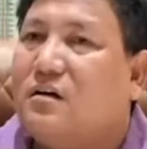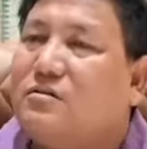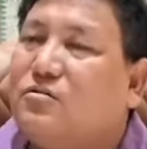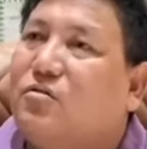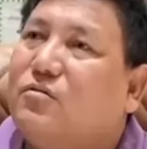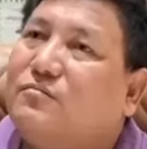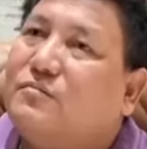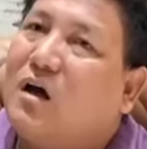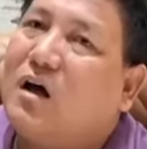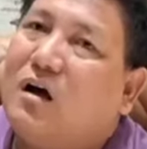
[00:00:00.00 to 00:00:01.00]
So,
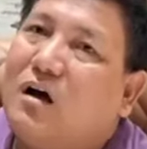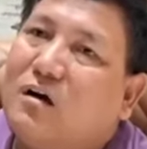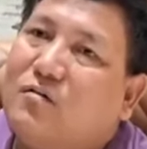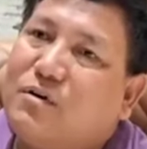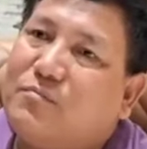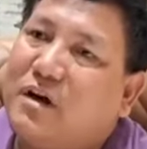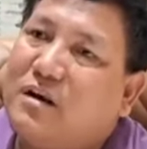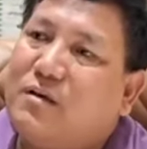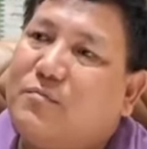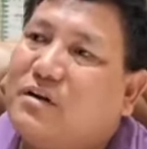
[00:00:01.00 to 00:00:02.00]
with my
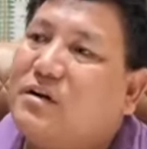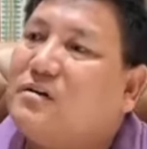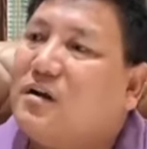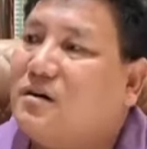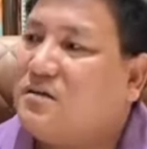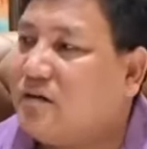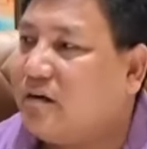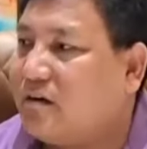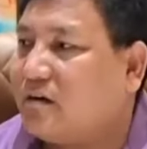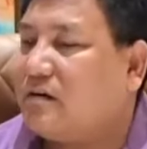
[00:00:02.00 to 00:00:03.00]
limited
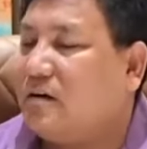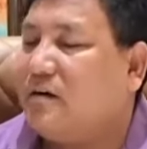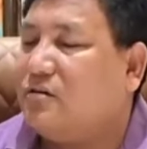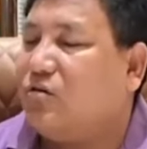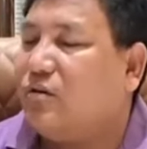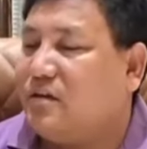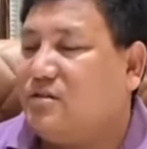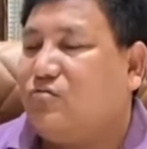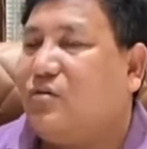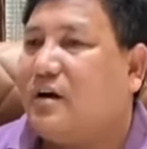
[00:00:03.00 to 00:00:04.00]
understanding and
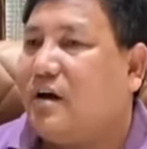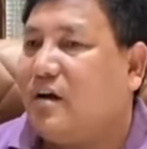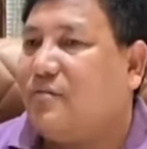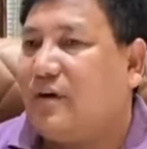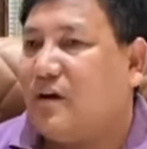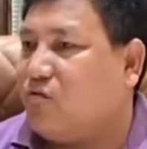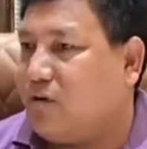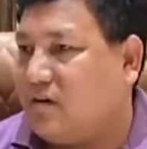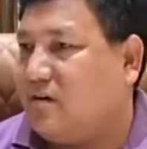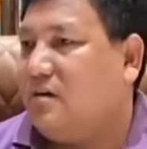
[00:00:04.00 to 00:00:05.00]
knowledge, what I have
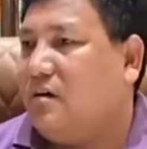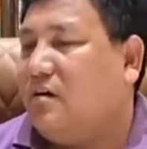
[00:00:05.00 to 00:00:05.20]
acquired,